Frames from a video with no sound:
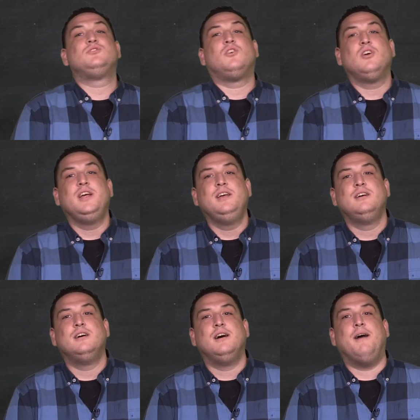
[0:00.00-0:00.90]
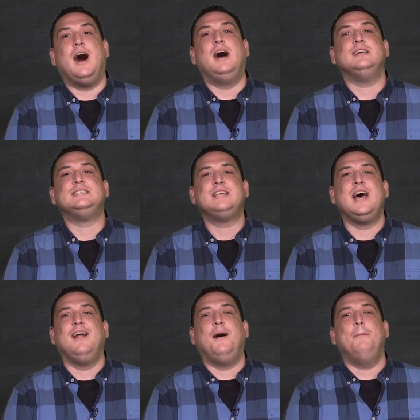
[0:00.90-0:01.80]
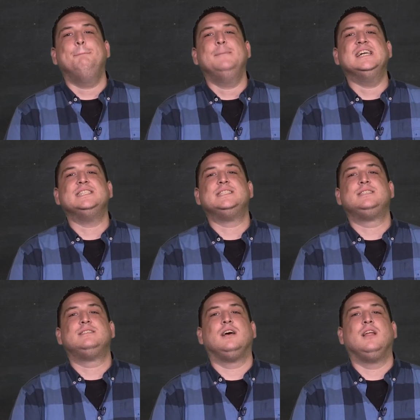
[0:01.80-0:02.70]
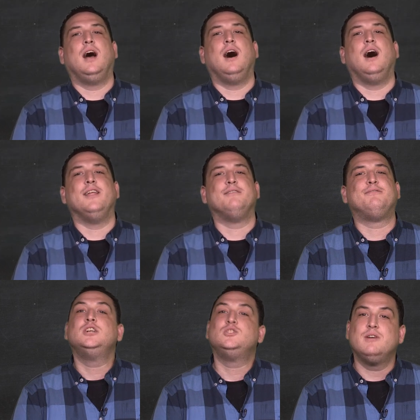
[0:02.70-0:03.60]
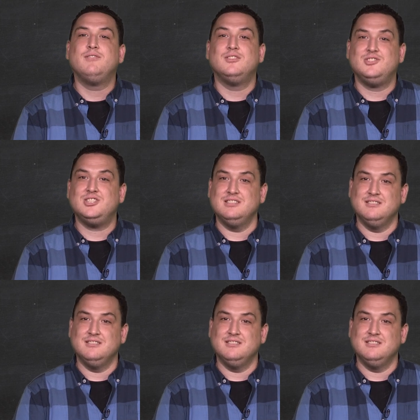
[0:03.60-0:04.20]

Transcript: story uh, set amidst uh, the French Revolution.